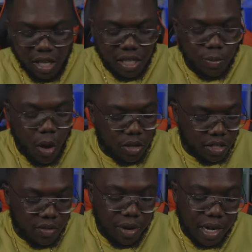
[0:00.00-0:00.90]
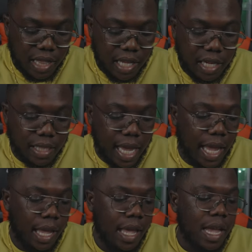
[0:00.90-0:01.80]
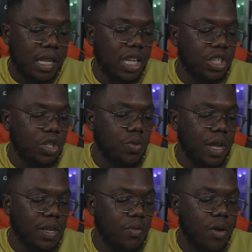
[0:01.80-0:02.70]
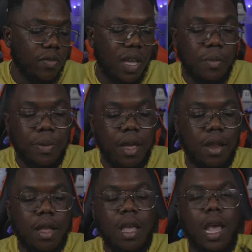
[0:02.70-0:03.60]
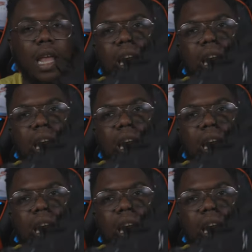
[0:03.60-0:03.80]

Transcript: little small stuff, but nothing to say this shoe isn't worth keeping. And